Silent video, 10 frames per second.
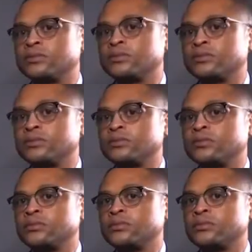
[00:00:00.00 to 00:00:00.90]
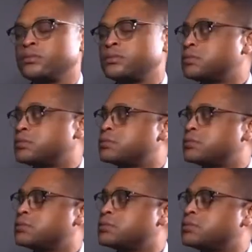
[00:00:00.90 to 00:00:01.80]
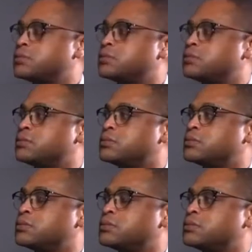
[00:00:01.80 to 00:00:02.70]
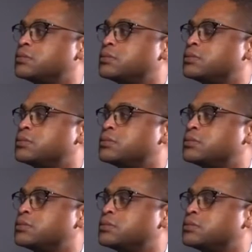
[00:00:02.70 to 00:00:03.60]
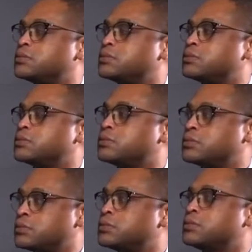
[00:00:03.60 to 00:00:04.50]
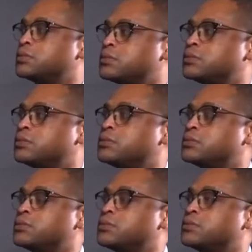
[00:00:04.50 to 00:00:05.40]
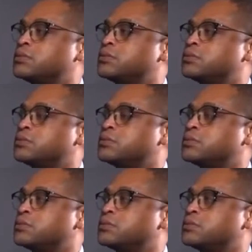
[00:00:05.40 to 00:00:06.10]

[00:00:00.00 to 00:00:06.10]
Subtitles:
(silent)